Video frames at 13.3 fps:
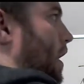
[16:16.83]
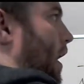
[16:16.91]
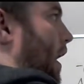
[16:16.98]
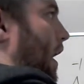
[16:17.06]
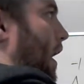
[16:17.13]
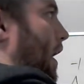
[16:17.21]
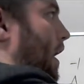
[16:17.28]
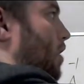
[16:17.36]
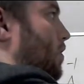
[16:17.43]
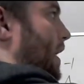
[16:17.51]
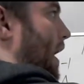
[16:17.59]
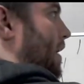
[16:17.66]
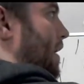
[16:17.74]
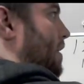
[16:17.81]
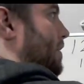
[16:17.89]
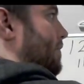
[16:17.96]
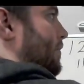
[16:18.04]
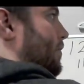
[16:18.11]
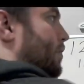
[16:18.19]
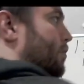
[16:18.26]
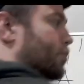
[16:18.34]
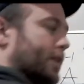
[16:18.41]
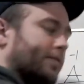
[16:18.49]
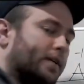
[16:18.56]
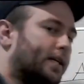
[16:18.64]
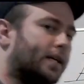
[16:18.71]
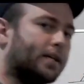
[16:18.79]
and I only have 3
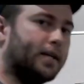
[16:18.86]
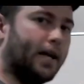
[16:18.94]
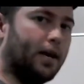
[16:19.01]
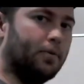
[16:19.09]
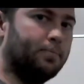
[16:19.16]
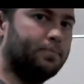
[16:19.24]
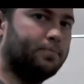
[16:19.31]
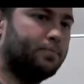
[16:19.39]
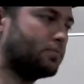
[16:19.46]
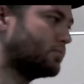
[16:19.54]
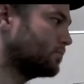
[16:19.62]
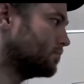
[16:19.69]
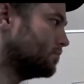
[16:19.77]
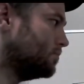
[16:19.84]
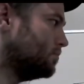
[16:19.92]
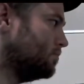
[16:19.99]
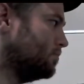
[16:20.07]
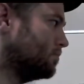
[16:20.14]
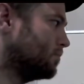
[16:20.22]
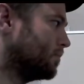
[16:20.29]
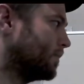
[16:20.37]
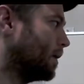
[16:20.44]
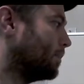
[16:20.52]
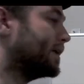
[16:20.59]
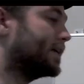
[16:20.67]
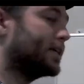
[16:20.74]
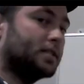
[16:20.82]
vanilla now,
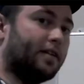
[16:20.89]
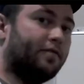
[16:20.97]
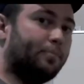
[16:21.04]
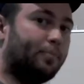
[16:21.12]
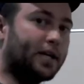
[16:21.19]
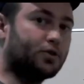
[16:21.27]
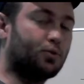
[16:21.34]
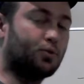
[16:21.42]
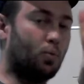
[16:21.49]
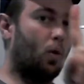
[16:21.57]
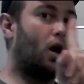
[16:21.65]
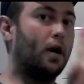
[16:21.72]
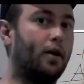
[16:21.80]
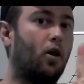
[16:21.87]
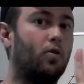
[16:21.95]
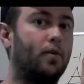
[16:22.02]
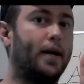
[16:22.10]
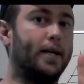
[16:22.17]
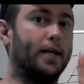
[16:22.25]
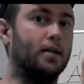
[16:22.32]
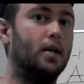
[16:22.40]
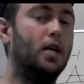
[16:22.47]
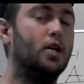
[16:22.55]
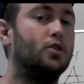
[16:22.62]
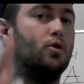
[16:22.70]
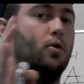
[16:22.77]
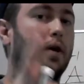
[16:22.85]
because I've picked one already.
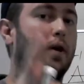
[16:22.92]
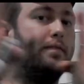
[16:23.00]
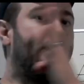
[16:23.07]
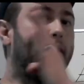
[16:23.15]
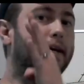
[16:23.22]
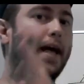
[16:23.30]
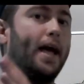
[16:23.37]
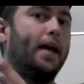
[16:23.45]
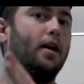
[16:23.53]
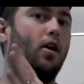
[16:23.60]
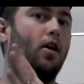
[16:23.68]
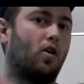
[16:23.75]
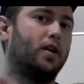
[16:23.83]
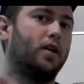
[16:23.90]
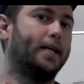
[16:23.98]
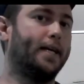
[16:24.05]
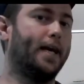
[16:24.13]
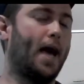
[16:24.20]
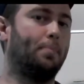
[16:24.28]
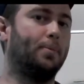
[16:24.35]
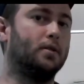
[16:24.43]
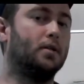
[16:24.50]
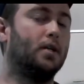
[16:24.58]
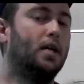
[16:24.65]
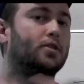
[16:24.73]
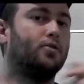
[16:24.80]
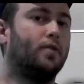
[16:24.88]
So event A already happened,
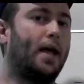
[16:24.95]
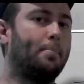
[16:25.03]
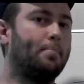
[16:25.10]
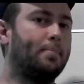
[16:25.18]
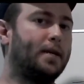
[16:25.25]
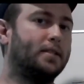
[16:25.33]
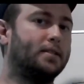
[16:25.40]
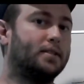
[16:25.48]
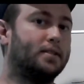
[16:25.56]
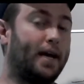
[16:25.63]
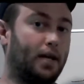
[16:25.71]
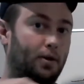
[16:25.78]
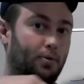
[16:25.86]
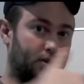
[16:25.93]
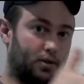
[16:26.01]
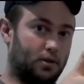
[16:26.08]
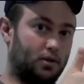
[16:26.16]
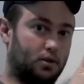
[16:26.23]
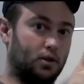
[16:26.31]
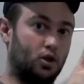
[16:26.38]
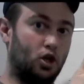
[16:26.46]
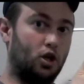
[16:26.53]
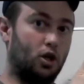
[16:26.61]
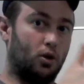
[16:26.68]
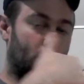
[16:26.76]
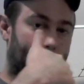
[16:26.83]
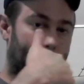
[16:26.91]
so that means that it was
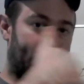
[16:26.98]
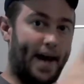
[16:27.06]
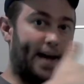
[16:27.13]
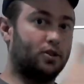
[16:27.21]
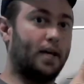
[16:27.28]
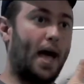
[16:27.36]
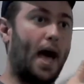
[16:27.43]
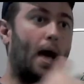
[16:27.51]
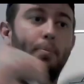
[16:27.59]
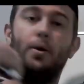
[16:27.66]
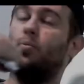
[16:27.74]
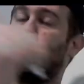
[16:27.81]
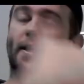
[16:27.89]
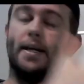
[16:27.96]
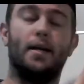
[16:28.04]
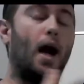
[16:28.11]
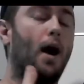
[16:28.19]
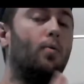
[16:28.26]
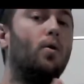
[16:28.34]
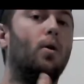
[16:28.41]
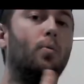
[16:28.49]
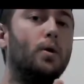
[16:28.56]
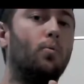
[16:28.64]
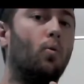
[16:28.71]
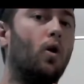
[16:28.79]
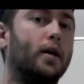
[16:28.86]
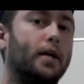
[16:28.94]
good. It actually happened. We got what we
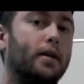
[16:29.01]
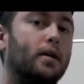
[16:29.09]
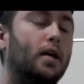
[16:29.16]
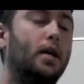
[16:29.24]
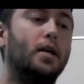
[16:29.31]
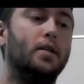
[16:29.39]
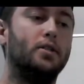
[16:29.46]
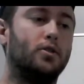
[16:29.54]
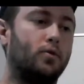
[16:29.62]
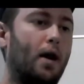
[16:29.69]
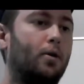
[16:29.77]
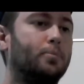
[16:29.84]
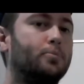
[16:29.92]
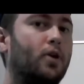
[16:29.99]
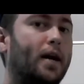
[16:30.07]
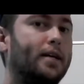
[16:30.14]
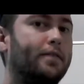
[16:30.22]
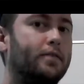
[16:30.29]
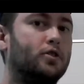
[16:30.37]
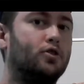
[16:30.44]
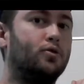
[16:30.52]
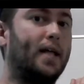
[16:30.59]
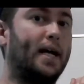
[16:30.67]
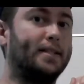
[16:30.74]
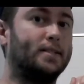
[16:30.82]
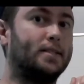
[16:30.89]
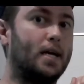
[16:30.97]
wanted. So now I'm trying to do
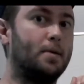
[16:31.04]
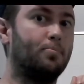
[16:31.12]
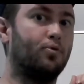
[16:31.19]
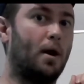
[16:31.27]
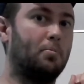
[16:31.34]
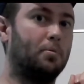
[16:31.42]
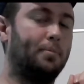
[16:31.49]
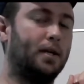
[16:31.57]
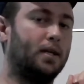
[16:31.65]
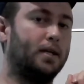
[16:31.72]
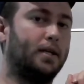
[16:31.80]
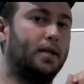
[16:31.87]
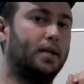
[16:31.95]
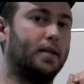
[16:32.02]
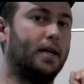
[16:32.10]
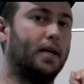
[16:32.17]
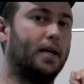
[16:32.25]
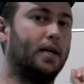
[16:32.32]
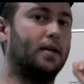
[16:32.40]
that same probability again